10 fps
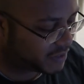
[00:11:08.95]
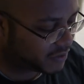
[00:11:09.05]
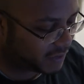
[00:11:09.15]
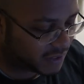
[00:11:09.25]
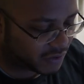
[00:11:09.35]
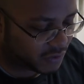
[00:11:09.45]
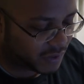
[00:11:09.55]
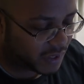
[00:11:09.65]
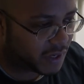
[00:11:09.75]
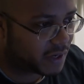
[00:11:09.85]
So let's go
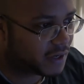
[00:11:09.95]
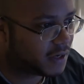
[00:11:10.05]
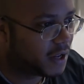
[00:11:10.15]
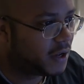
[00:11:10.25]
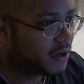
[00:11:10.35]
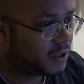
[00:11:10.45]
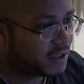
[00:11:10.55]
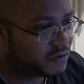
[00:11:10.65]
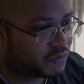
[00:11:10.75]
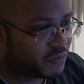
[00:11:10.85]
ahead and
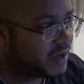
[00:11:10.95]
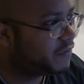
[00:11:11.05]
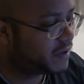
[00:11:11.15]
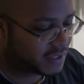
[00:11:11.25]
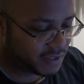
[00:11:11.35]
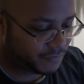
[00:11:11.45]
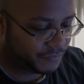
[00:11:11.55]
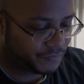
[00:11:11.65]
let's revisit